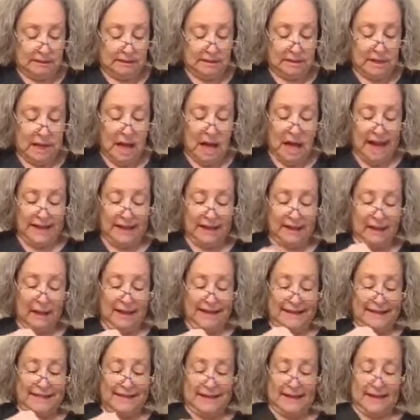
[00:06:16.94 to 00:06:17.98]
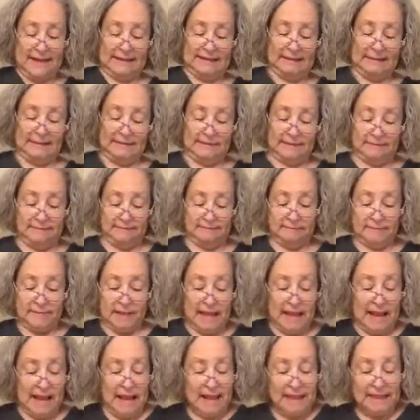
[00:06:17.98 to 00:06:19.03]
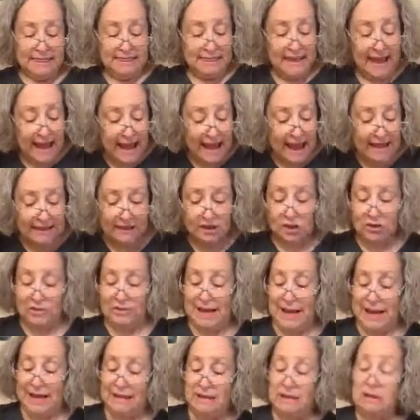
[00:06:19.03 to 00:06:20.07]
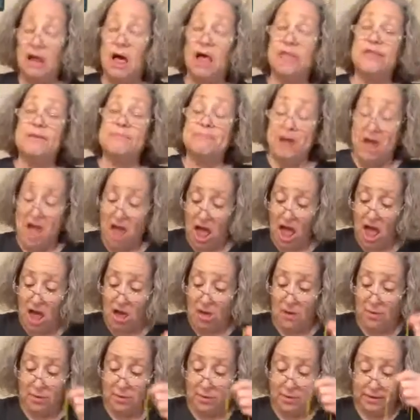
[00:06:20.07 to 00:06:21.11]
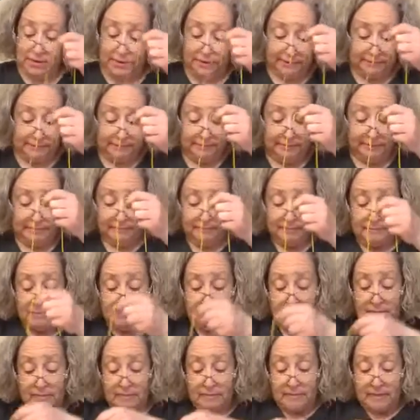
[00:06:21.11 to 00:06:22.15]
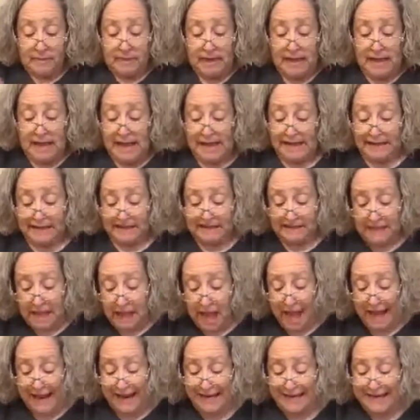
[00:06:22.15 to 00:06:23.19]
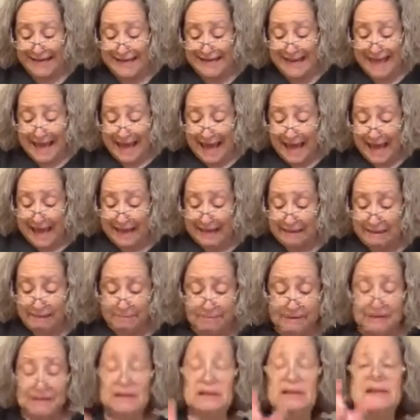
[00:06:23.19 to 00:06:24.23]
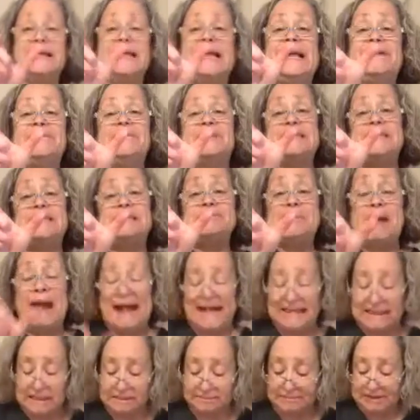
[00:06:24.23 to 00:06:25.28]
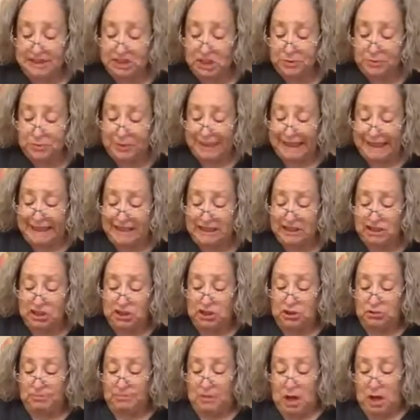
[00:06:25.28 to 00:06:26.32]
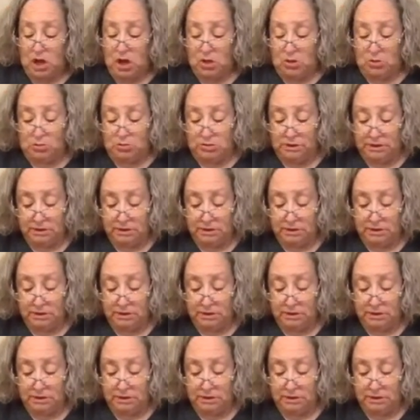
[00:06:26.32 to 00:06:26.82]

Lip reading: Tie it like that. Then you get another bow. And you tie it again. But you leave a space between the two bows.